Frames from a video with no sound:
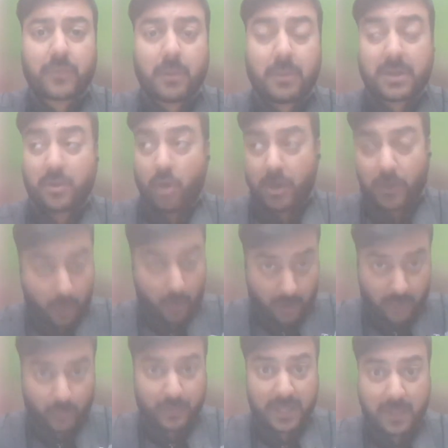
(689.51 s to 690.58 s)
but not
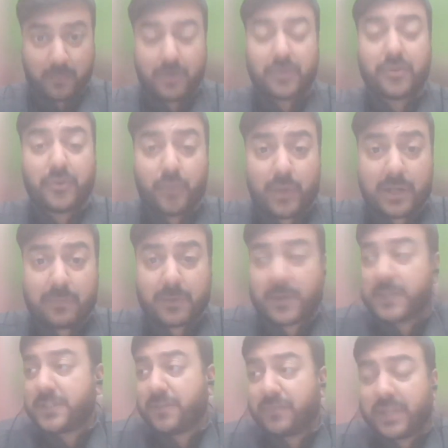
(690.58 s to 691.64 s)
all were able to do it
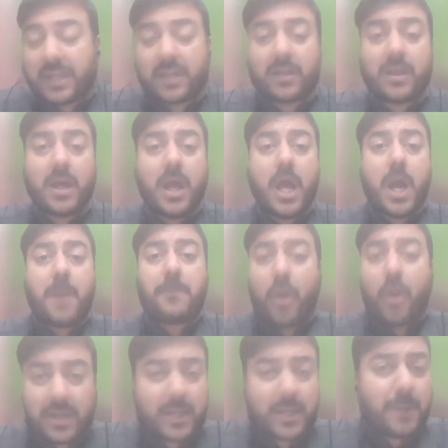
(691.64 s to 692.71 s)
because of their
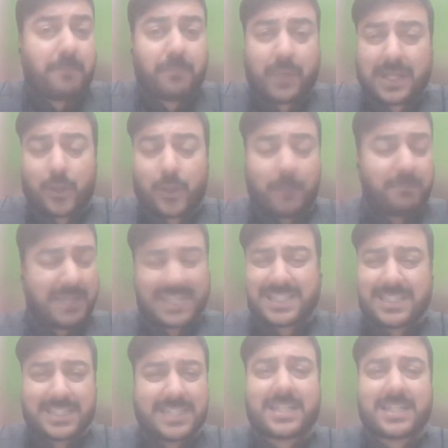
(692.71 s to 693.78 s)
product
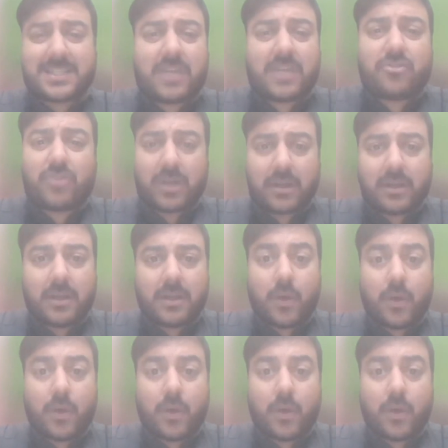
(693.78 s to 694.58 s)
complexities, etc.